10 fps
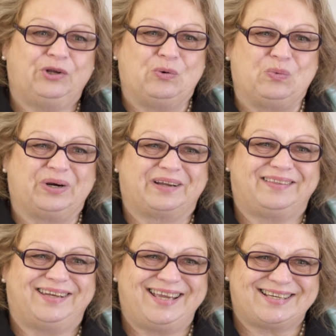not work
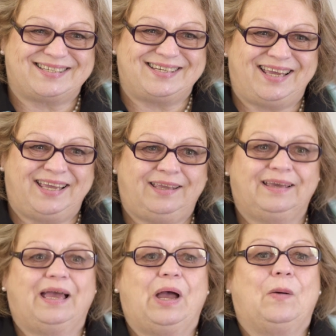the next day,
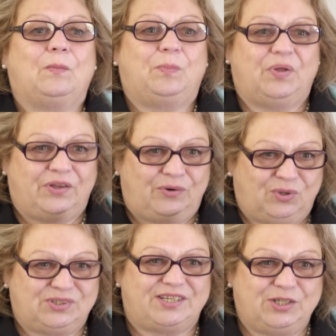but there
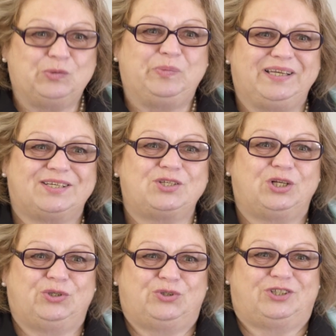will still be a
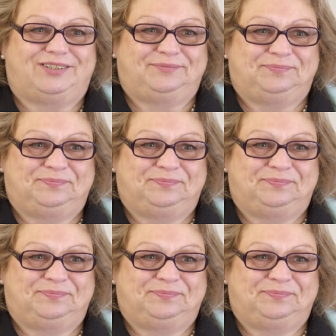solution.